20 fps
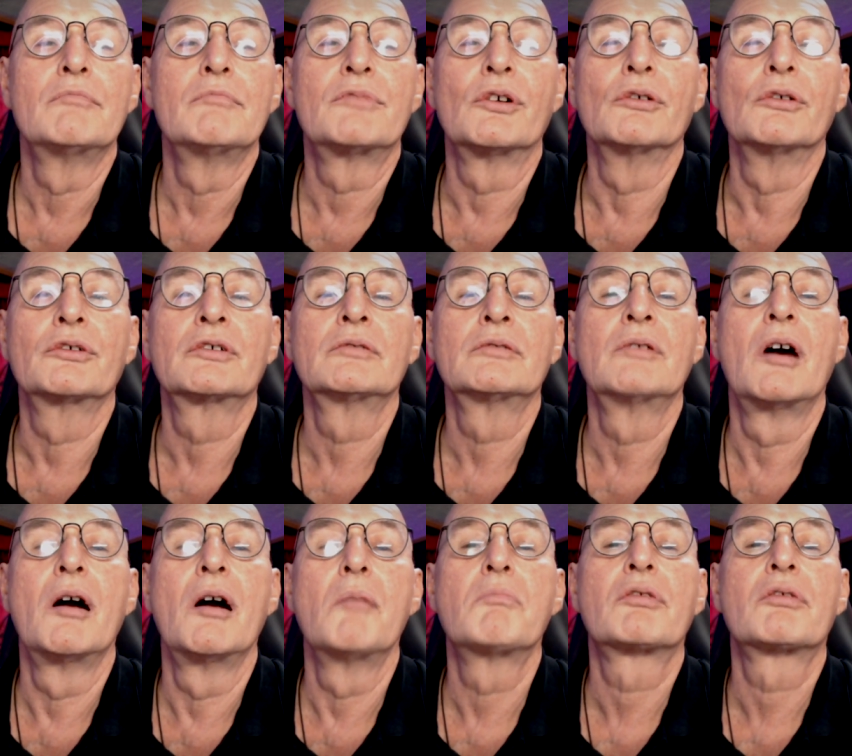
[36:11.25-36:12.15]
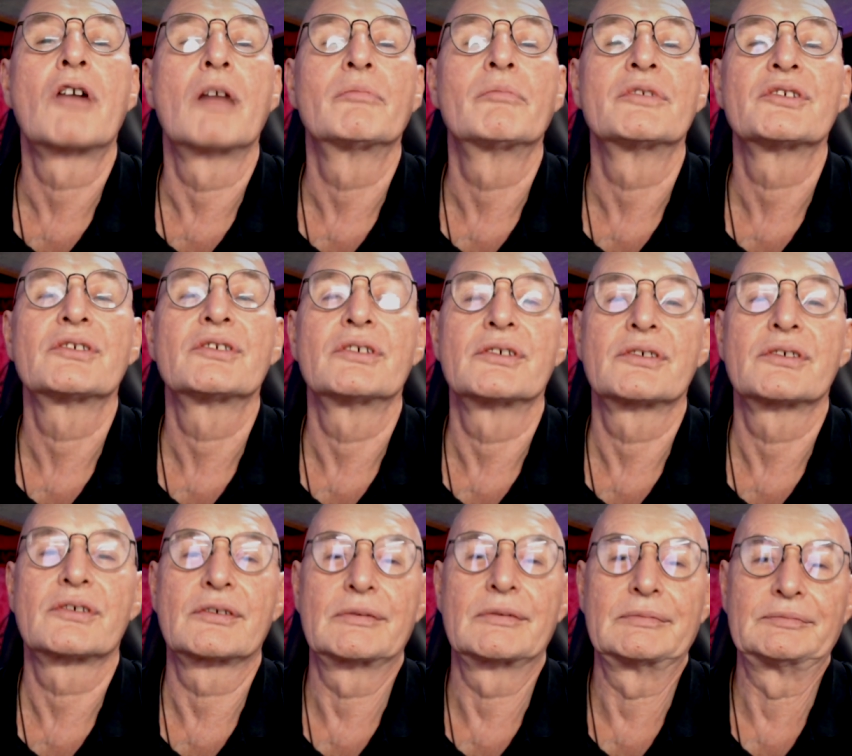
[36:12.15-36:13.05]
broken
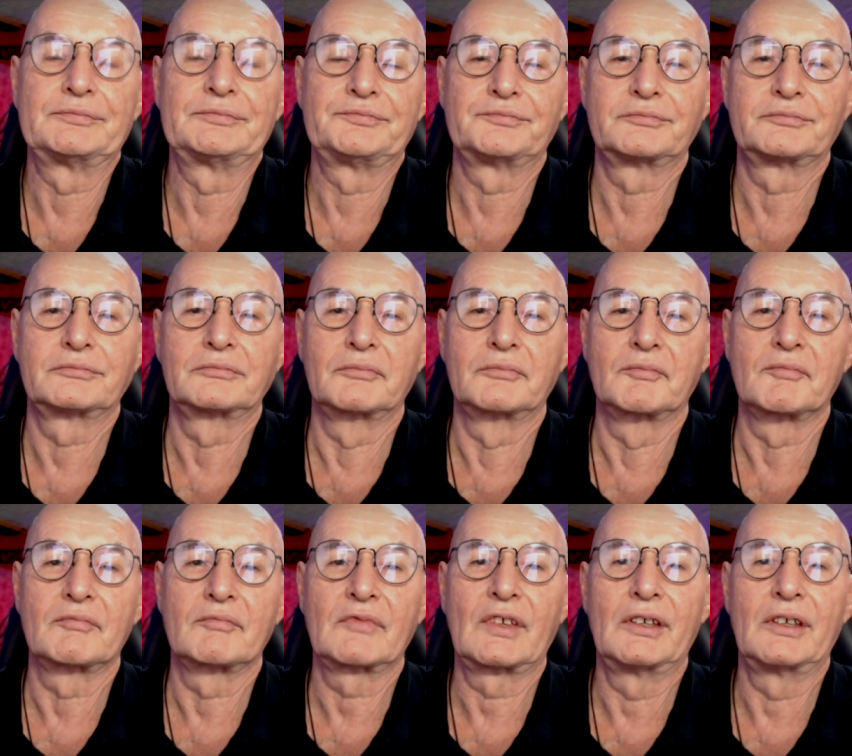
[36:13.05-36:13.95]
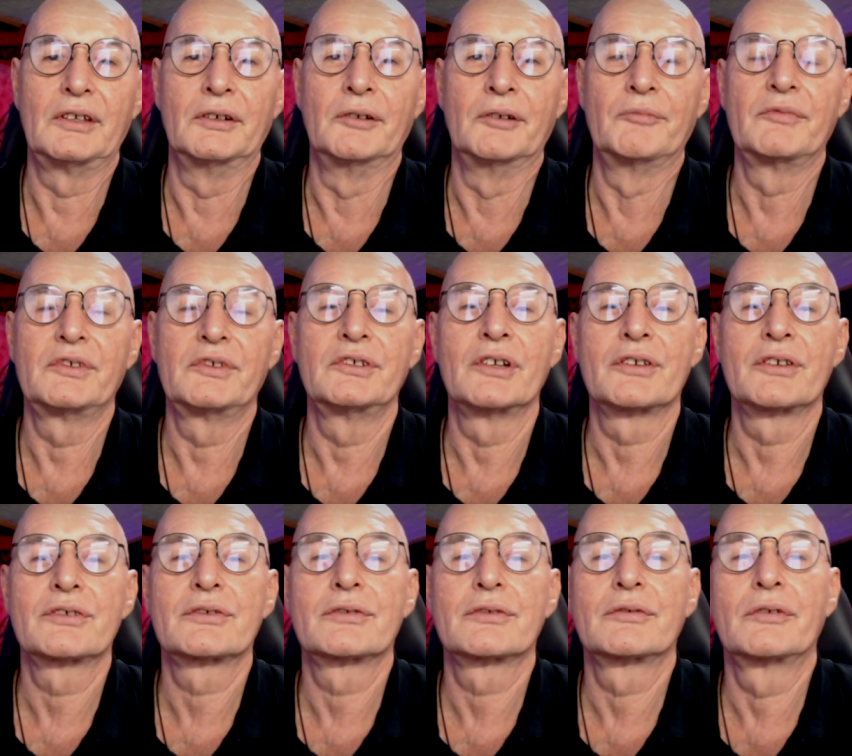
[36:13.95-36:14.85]
promises? You know,
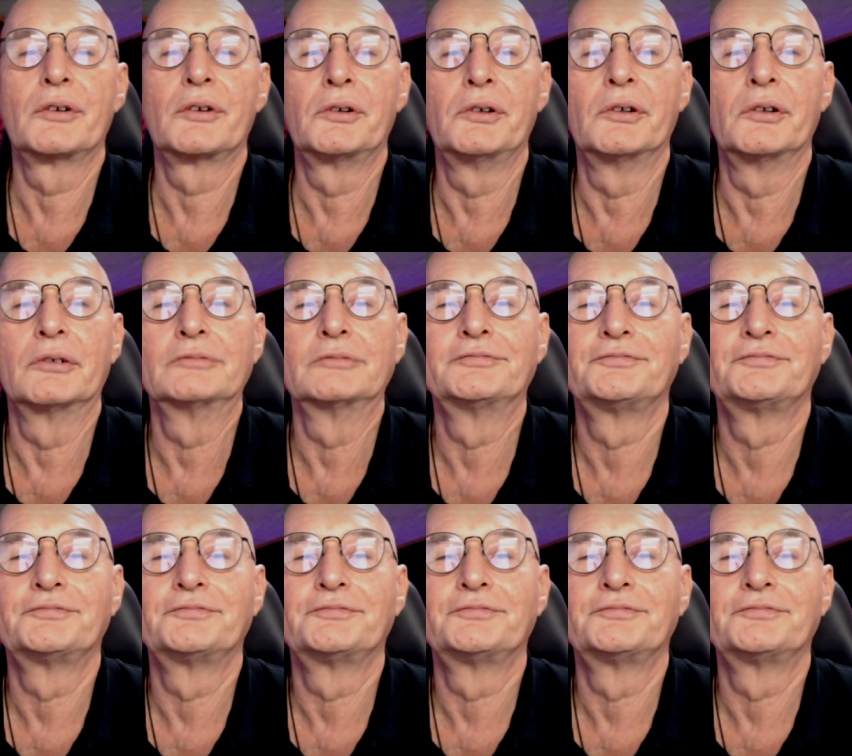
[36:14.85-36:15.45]
yes or no?